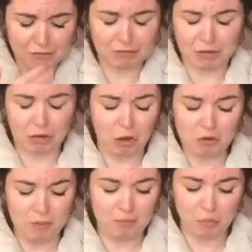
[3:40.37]
I can't
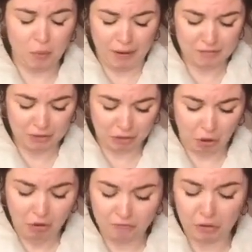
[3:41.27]
remember when. I
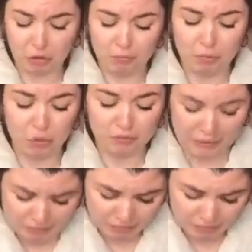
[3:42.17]
can't feel them moving.